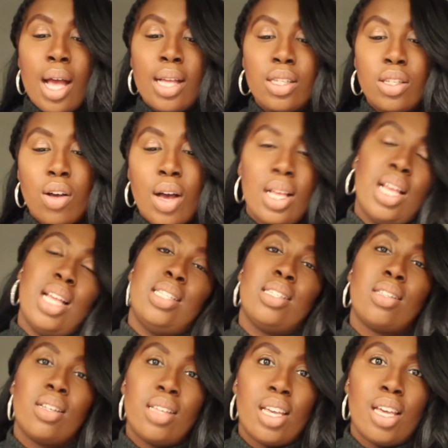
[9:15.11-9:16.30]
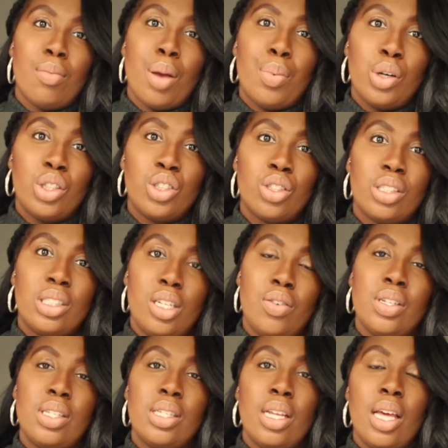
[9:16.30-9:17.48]
And so I had to start taking my posture
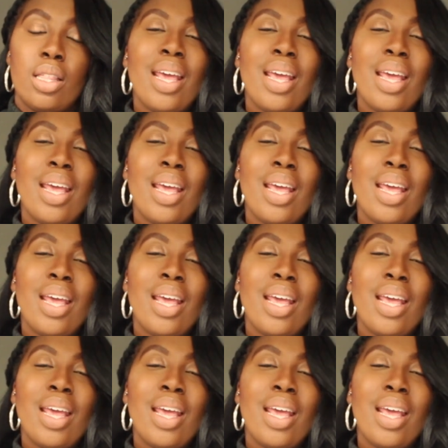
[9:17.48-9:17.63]
seriously.